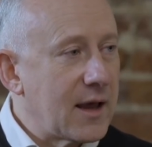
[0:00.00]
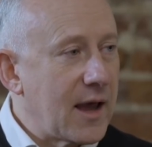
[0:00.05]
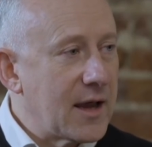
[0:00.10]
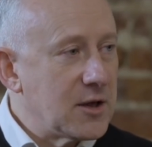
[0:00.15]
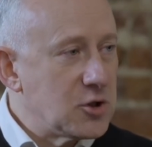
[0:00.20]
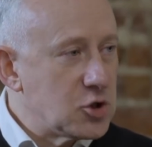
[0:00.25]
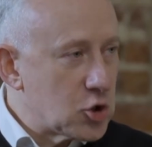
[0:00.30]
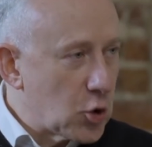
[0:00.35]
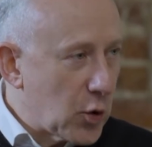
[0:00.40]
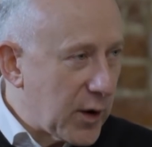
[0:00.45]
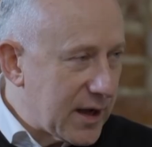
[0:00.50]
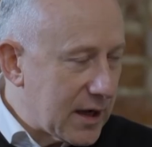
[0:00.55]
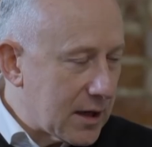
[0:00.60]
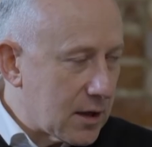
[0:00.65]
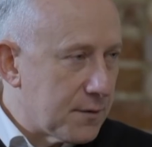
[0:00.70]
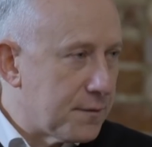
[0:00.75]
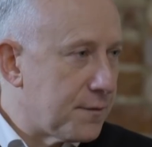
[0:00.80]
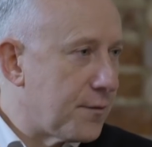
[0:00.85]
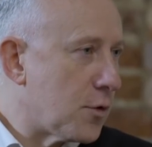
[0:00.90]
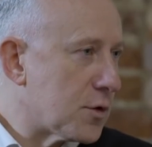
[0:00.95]
a joining
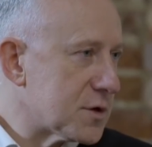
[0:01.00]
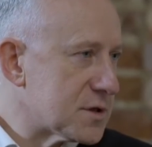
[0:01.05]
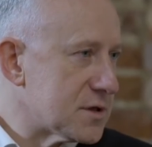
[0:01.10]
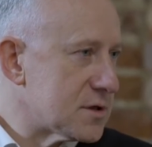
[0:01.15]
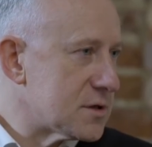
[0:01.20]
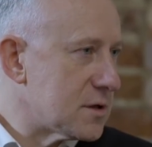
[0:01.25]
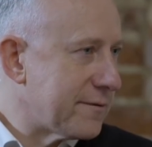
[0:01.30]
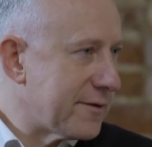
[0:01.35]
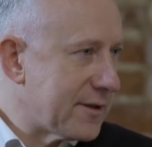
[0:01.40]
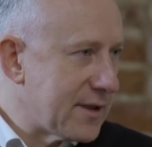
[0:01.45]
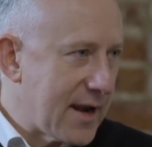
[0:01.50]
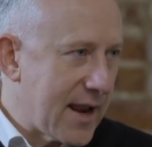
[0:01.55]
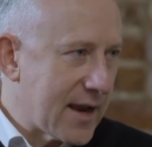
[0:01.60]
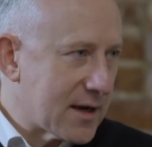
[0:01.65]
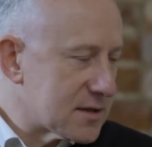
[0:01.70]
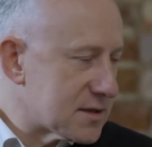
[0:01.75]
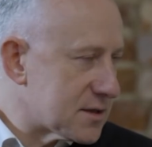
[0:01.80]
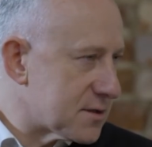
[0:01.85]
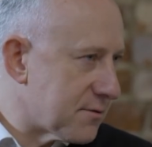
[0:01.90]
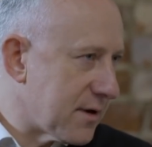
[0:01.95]
of forces over the
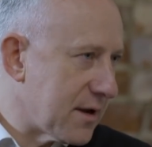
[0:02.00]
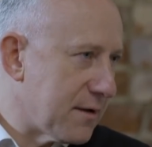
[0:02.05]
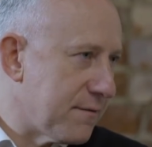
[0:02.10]
next 3,